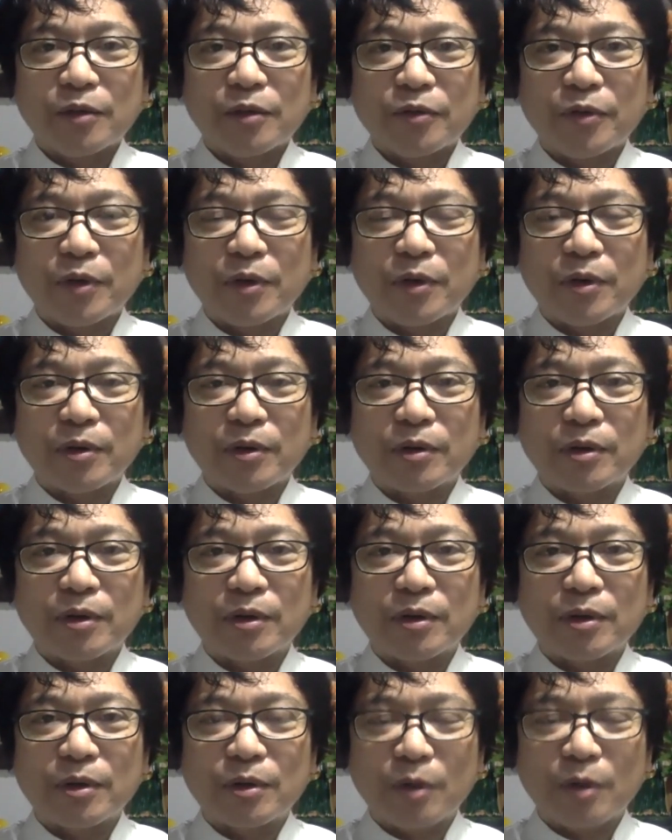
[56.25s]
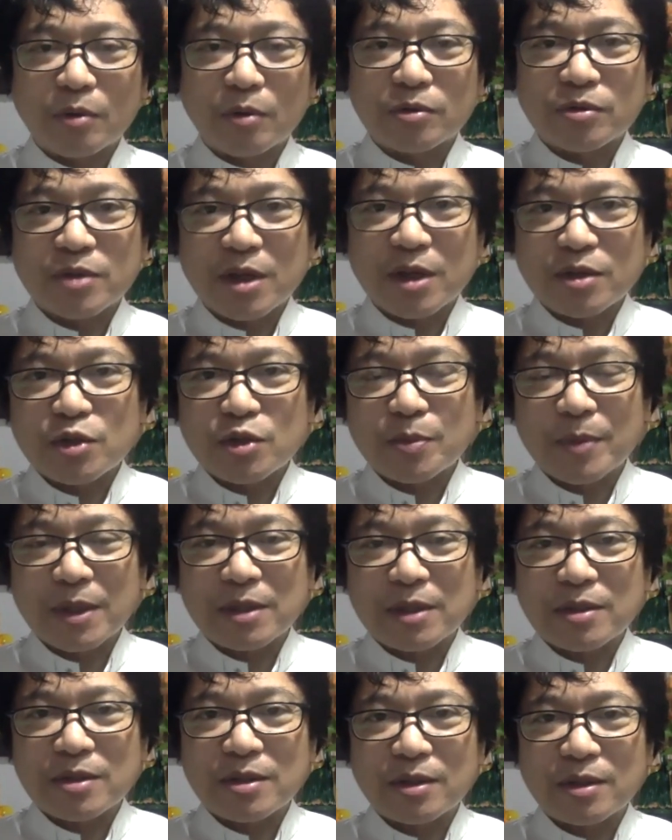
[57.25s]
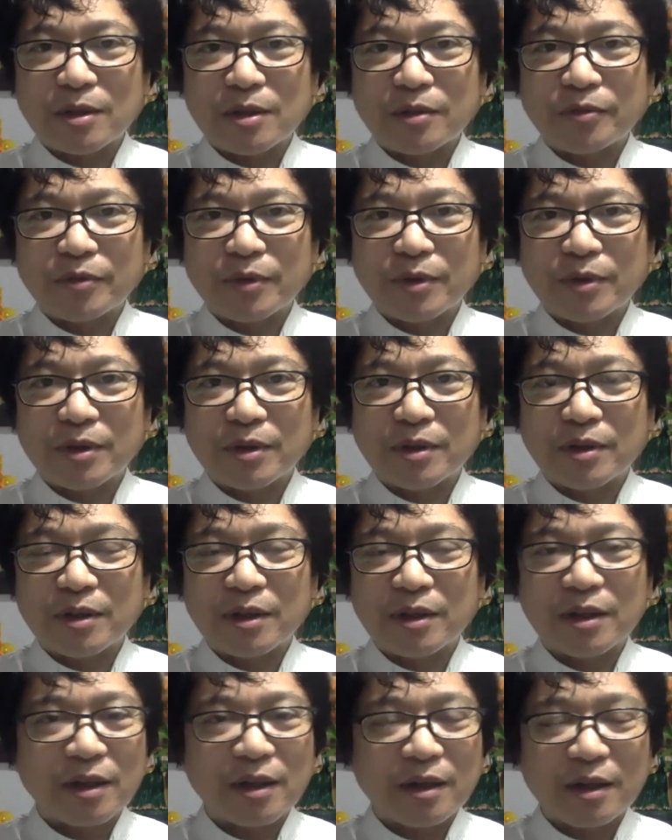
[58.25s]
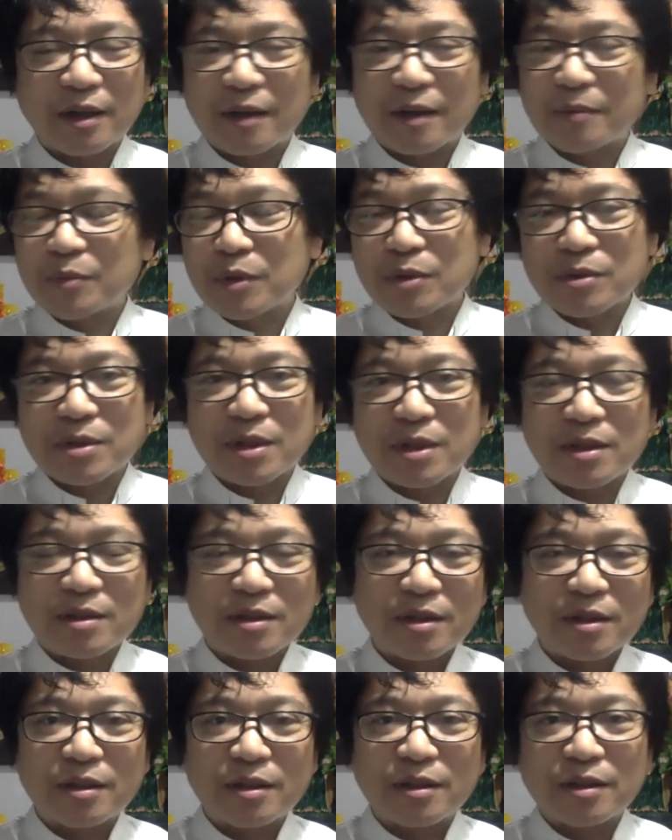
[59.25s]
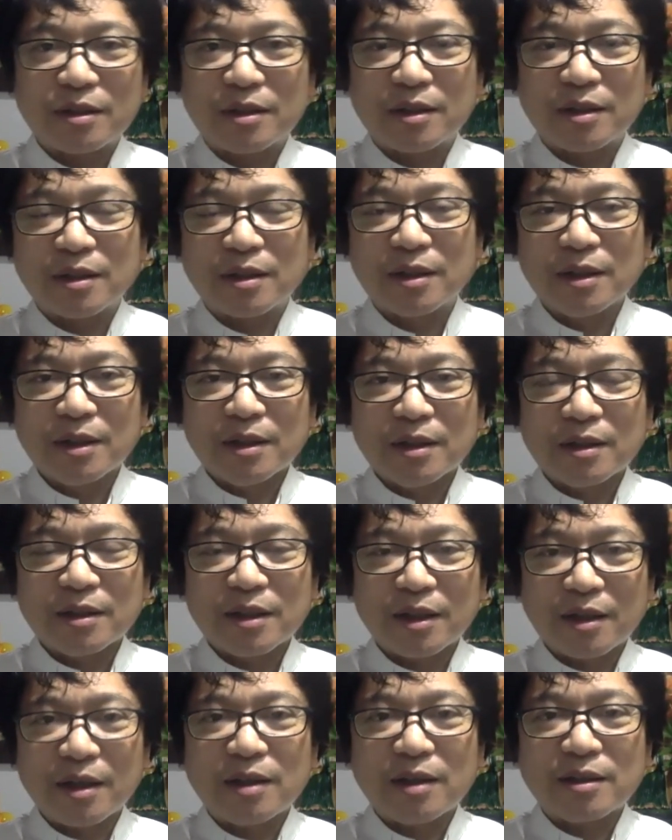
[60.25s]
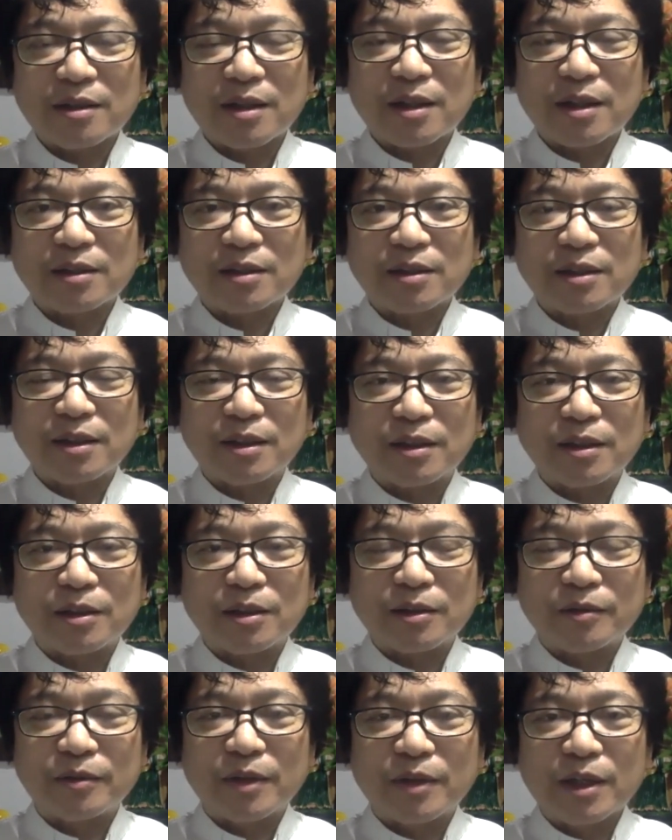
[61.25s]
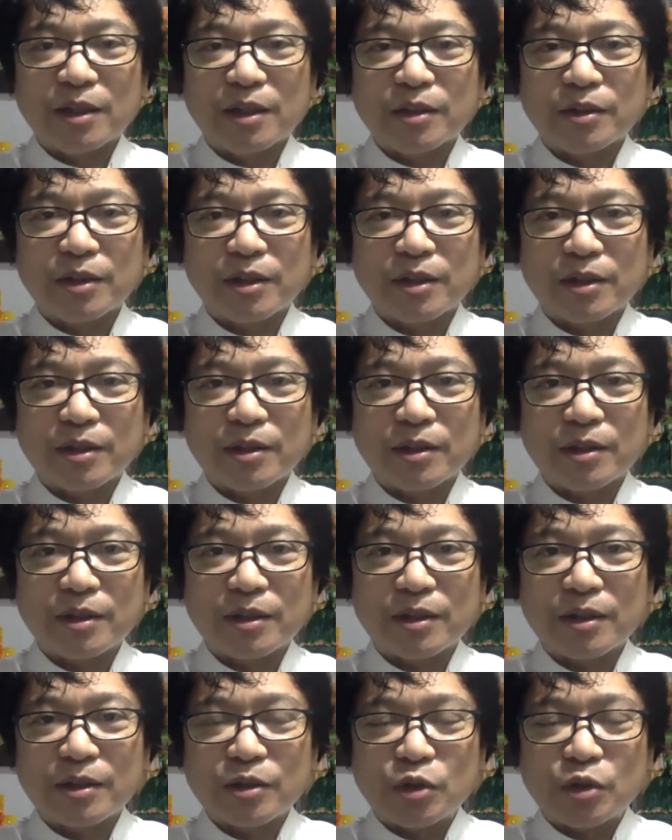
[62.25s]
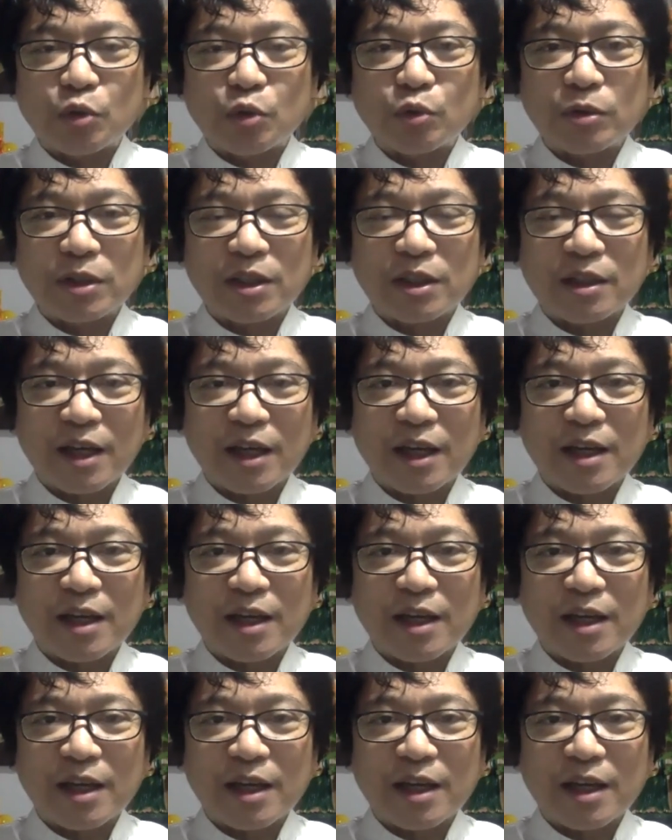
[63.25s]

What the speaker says: for wrong judgments or for abuses in the conduct of their duty